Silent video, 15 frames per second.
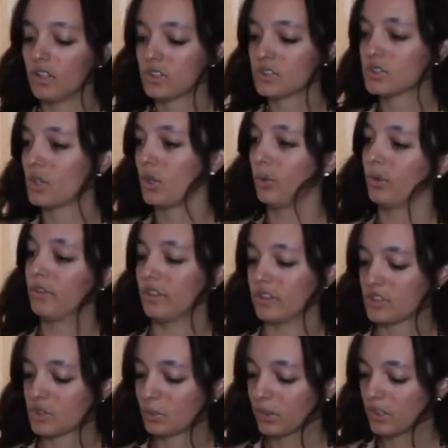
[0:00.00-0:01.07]
So
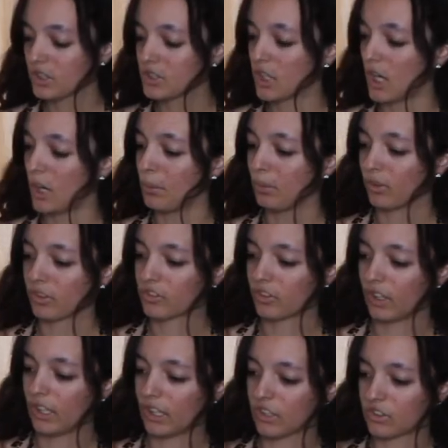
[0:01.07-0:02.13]
this is what the top looks
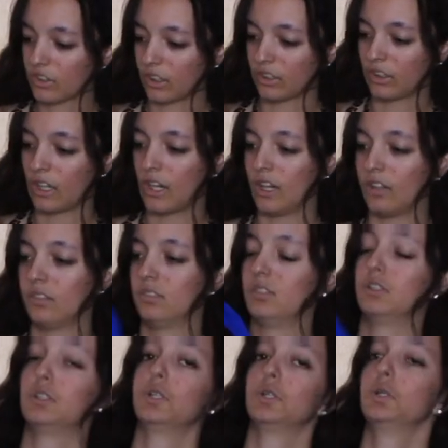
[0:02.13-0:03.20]
like. It's like that.
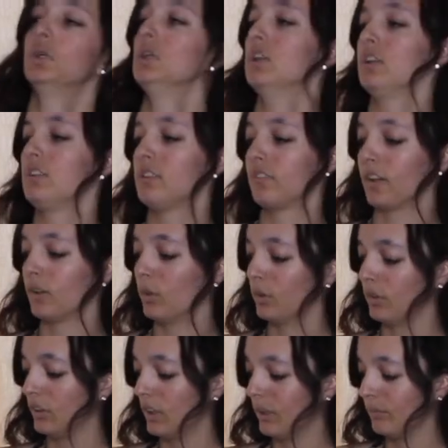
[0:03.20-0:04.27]
Let's see if I can
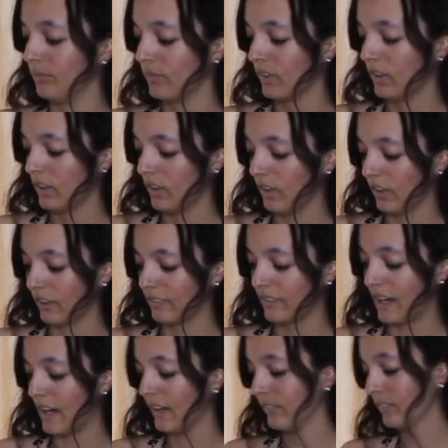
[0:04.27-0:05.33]
hold it up. Like
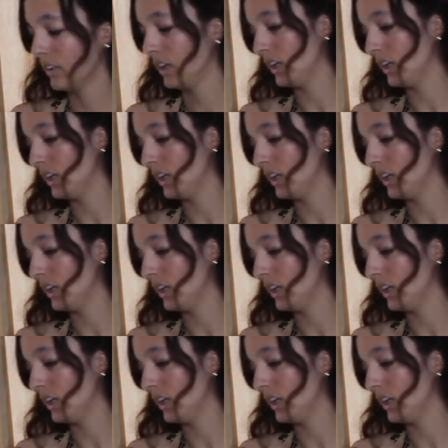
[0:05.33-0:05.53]
that.